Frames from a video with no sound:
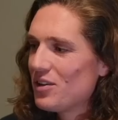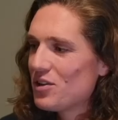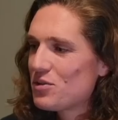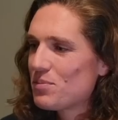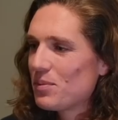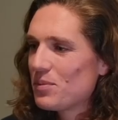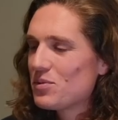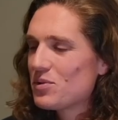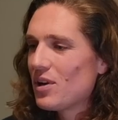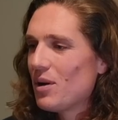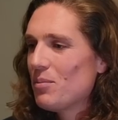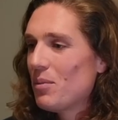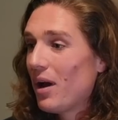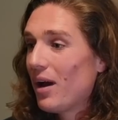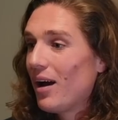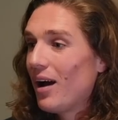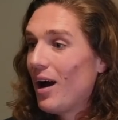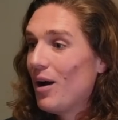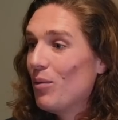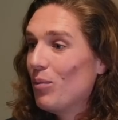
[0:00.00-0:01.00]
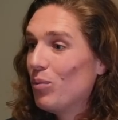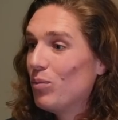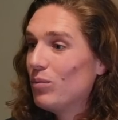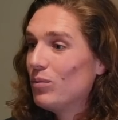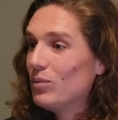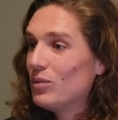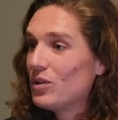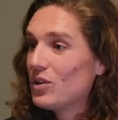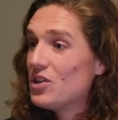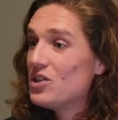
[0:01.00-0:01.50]
Yeah. There's some I. I
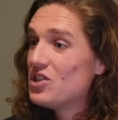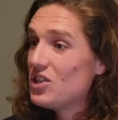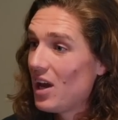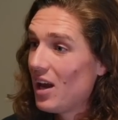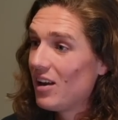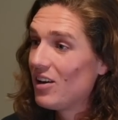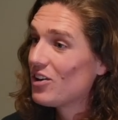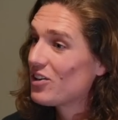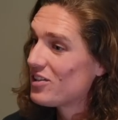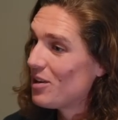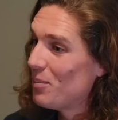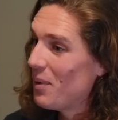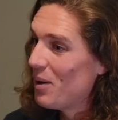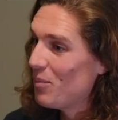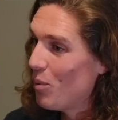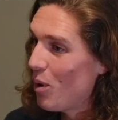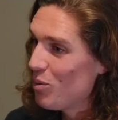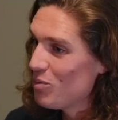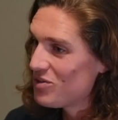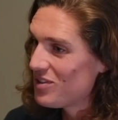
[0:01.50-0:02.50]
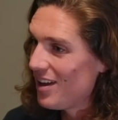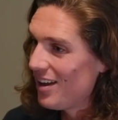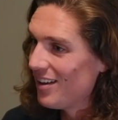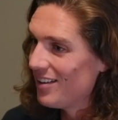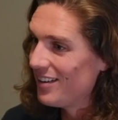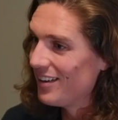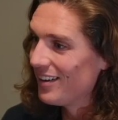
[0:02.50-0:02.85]
could say on here, some I won't say on